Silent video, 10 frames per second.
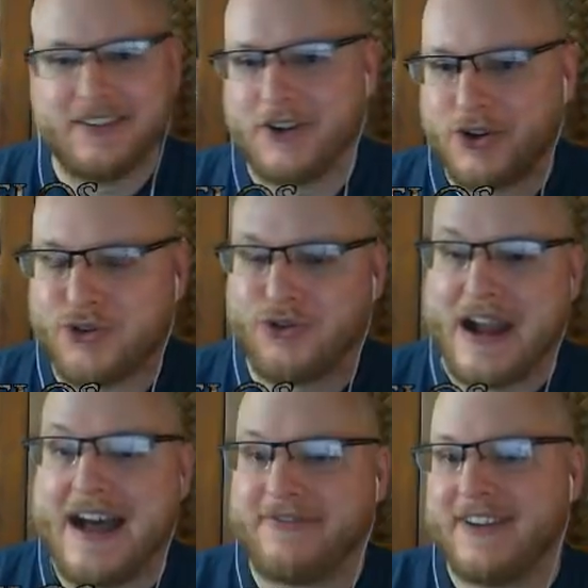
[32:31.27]

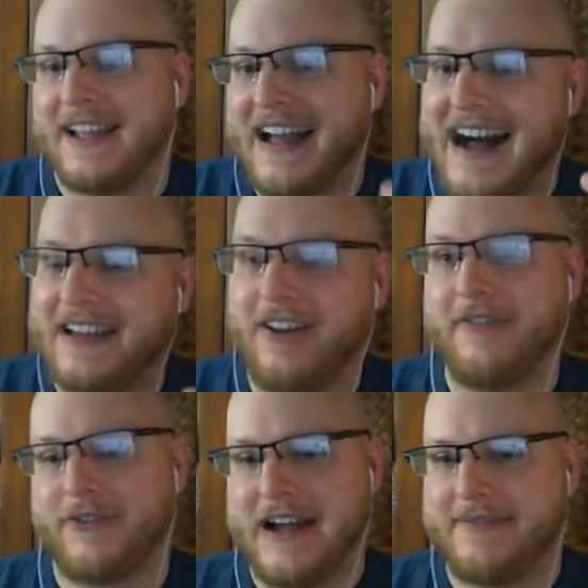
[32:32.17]
Crafting. I
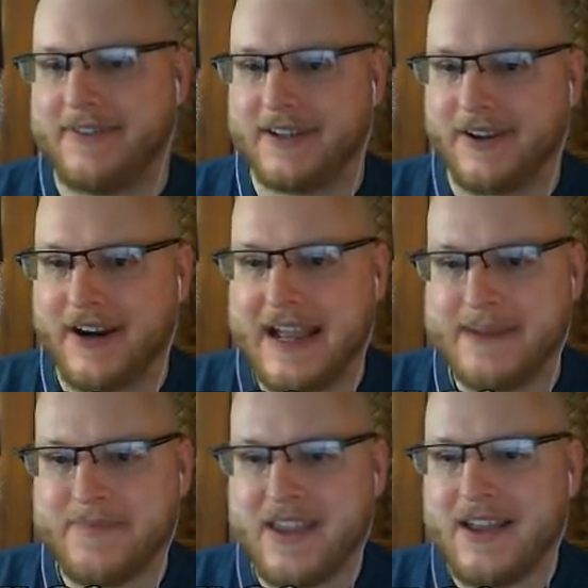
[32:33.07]
love crafting, all
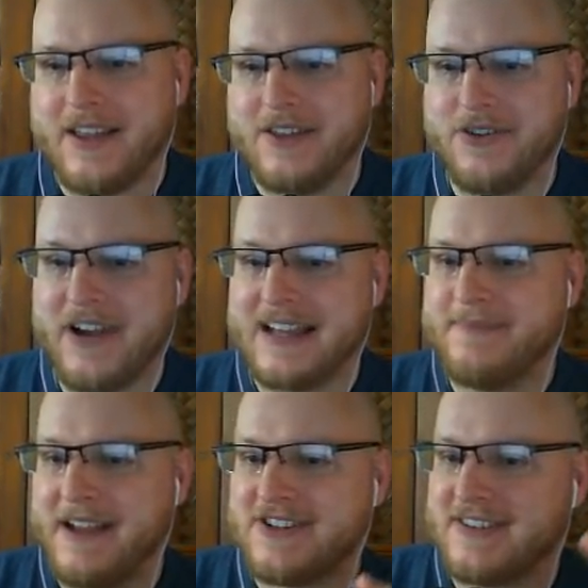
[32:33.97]
right? You guys
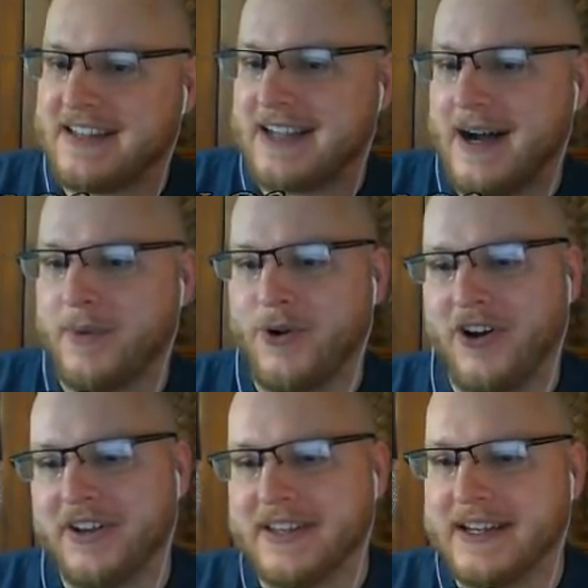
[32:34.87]
mentioned that top
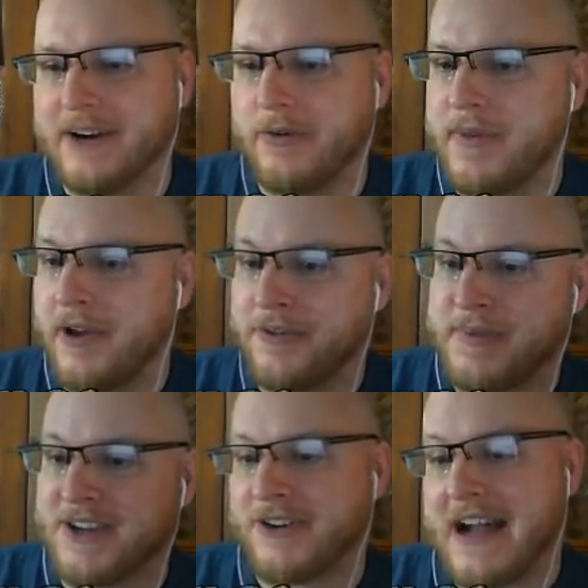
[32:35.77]
quality gear will be able to
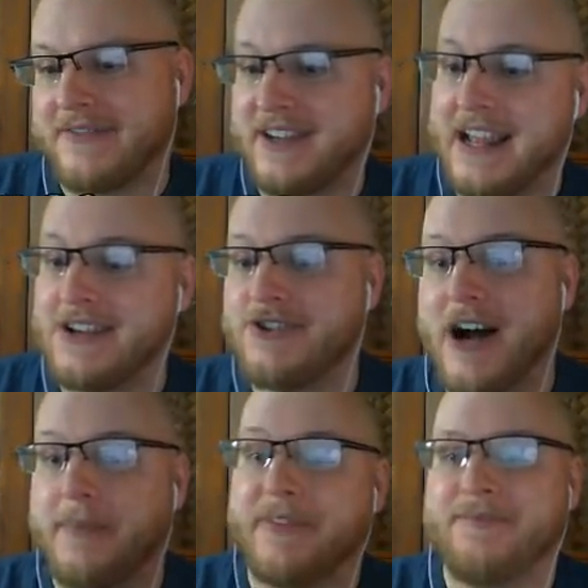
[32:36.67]
be crafted and
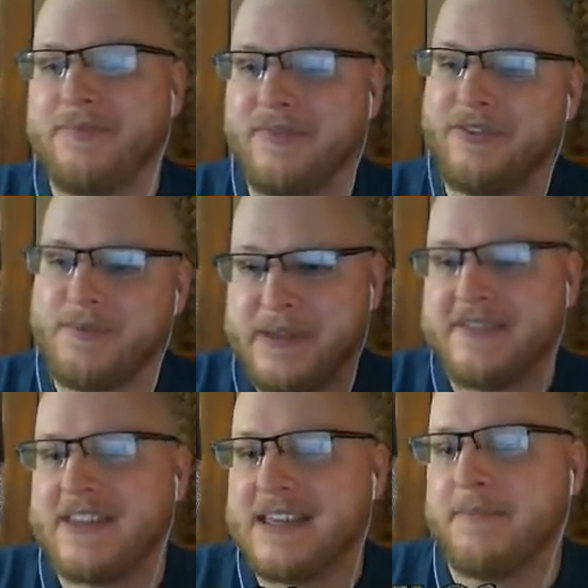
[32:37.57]
dropped from
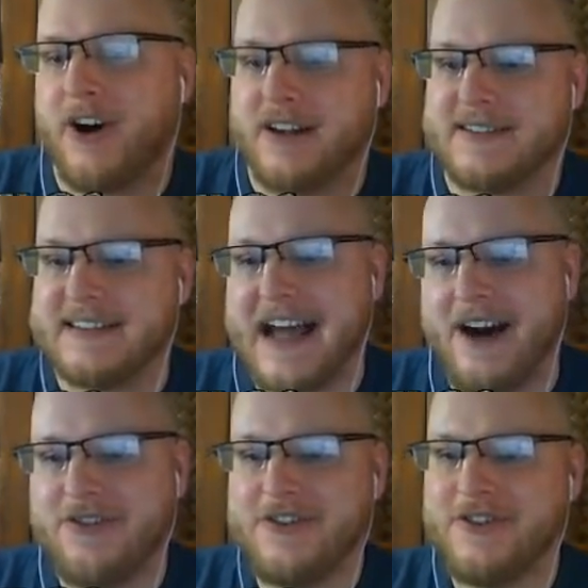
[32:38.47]
PvE bosses.
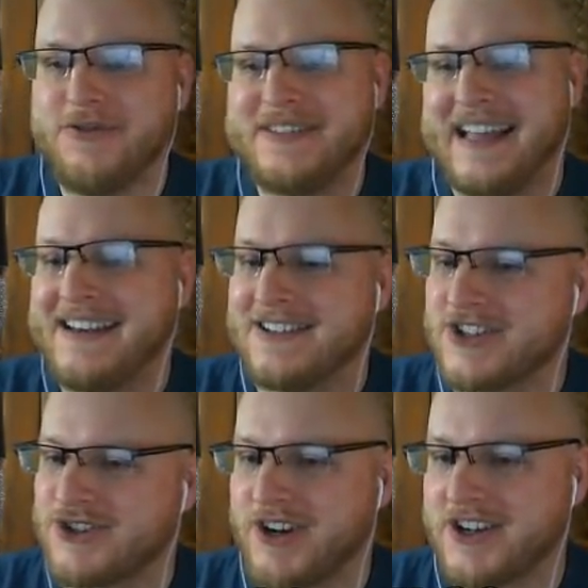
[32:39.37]
How do you intend to
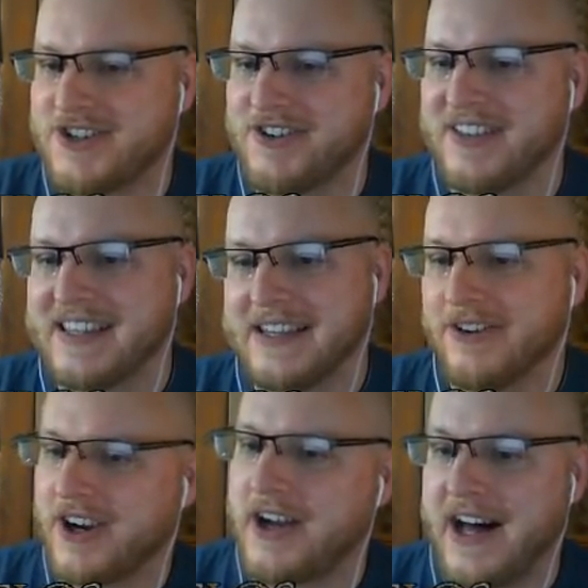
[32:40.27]
structure the
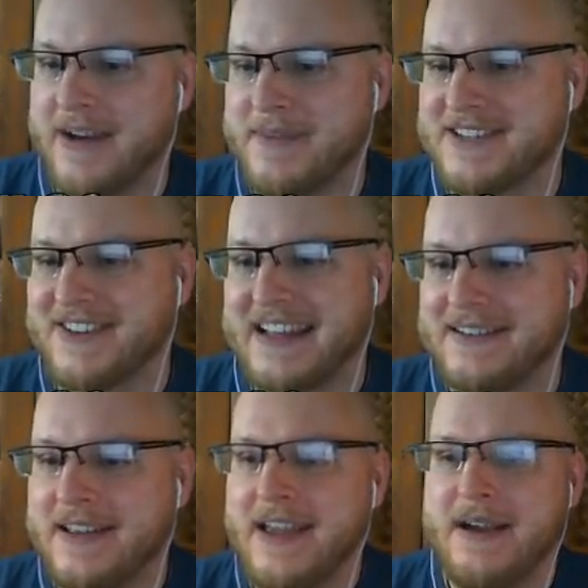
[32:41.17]
gear economy so
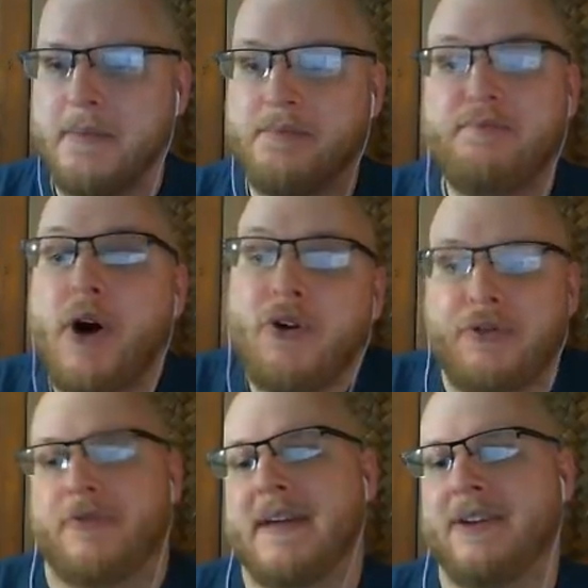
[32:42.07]
that both
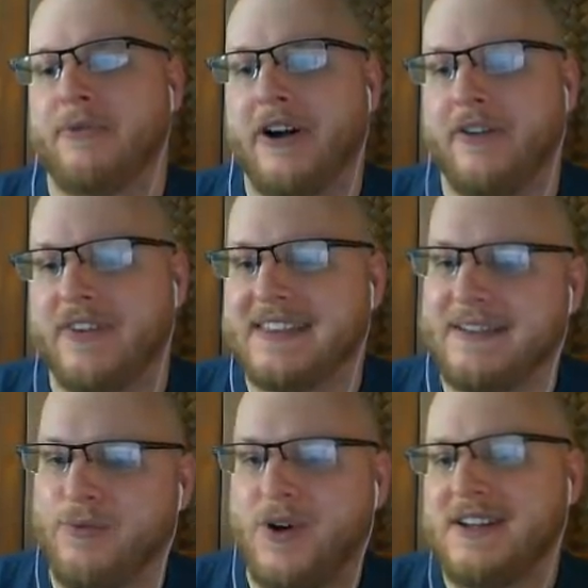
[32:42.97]
remain relevant,
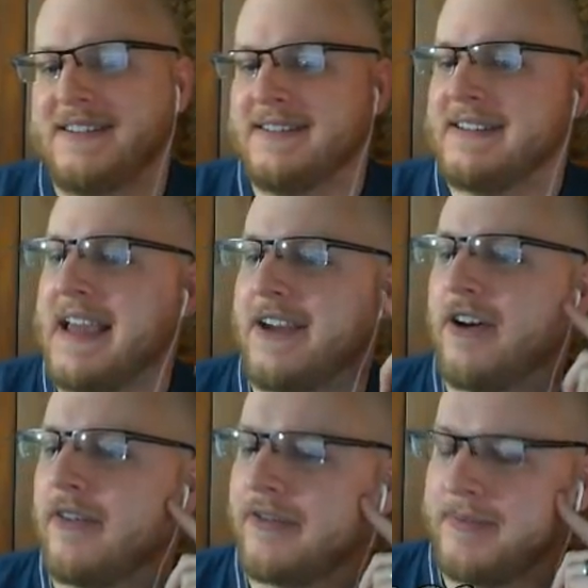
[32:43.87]
that one doesn't take
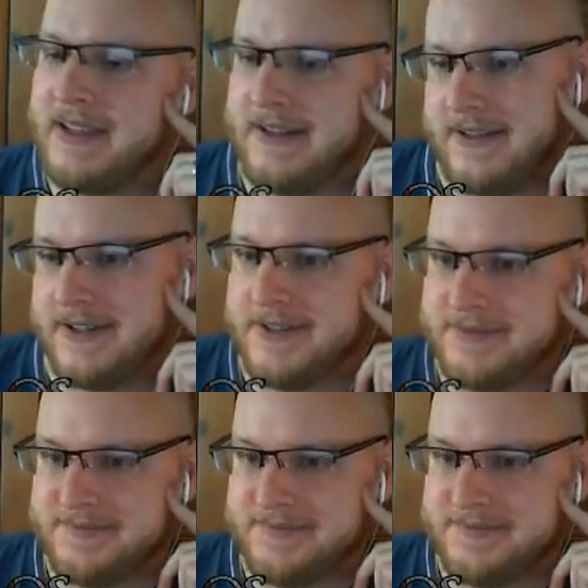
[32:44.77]
over from the other?